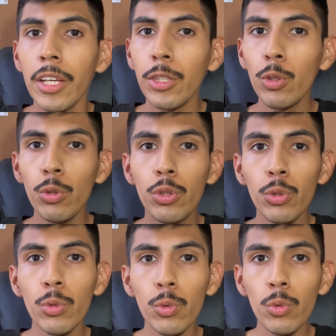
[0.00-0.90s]
you
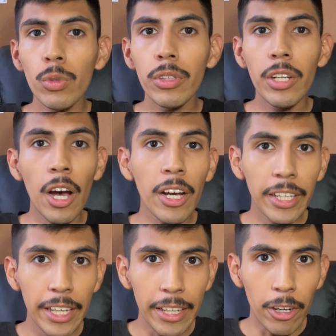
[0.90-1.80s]
do not
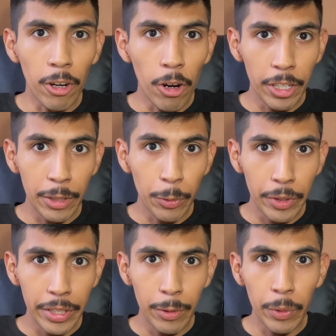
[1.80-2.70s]
get a hard
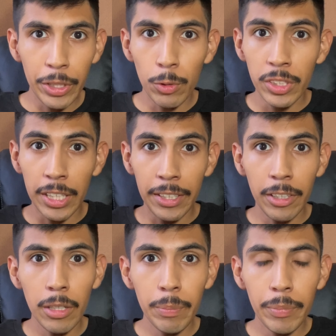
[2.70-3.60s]
inquiry when you sign
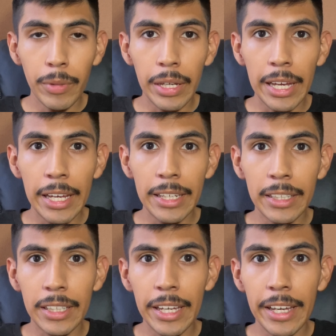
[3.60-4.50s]
up
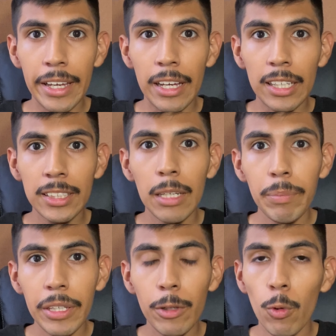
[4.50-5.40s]
and get
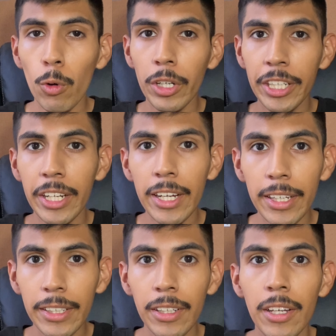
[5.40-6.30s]
accepted or
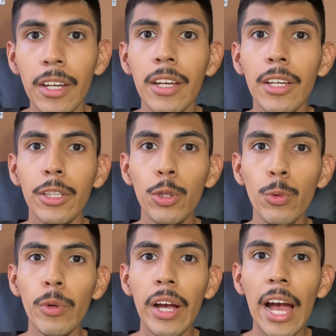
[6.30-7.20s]
denied,
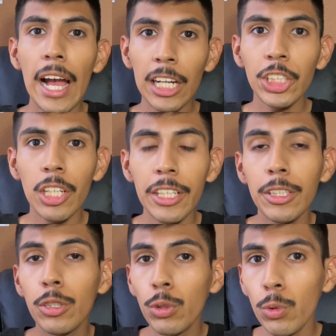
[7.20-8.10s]
you actually
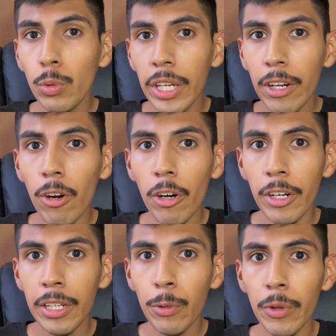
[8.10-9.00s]
do get a hard
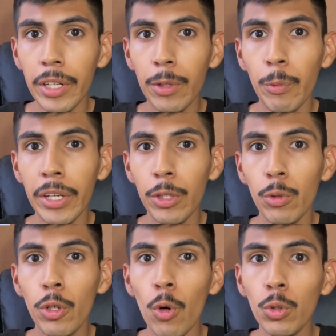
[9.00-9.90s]
inquiry when you
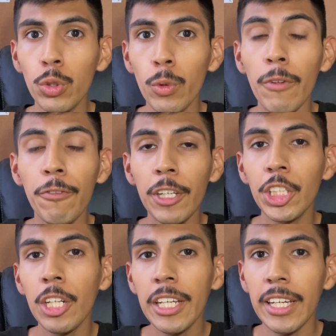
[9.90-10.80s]
go to
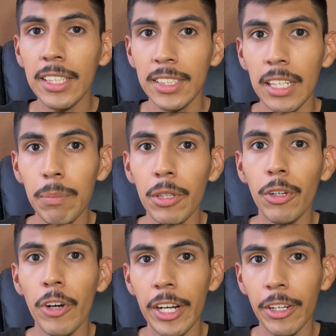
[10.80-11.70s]
officially accept the
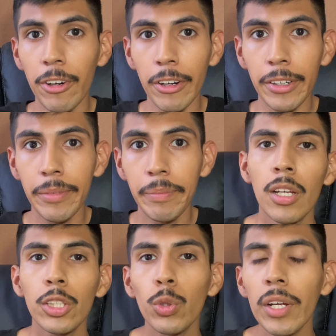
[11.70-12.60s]
credit card.
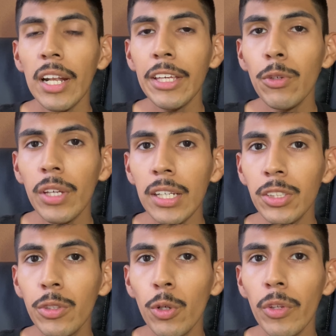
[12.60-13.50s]
So I'd like you guys
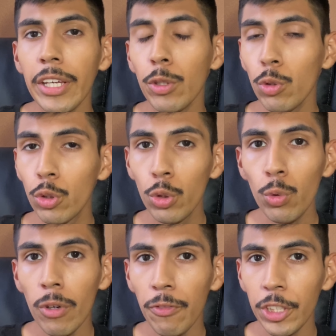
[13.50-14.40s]
to know that you do
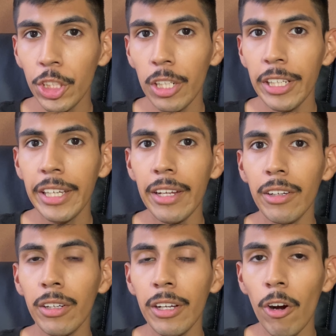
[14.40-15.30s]
officially get
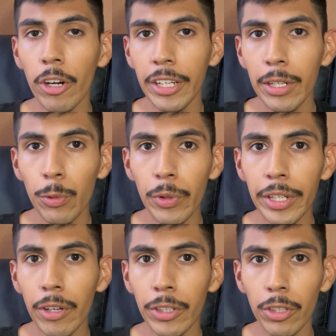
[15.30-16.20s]
a hard
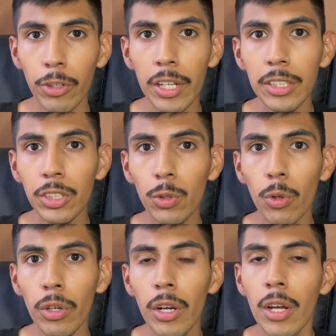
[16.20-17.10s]
inquiry on your credit
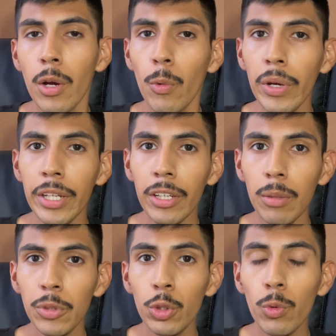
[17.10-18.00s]
score when it
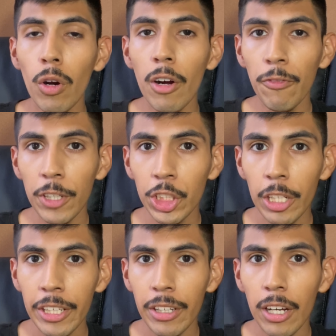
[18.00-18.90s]
comes to
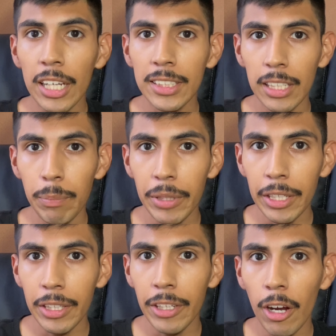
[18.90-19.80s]
officially accepting
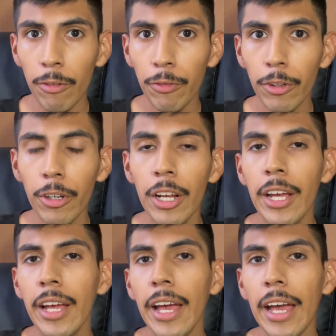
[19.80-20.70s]
the offer
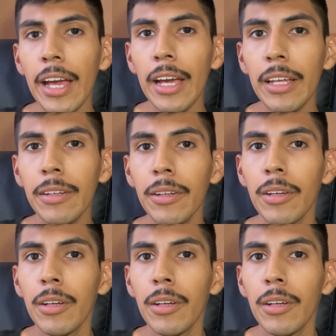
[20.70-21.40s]
and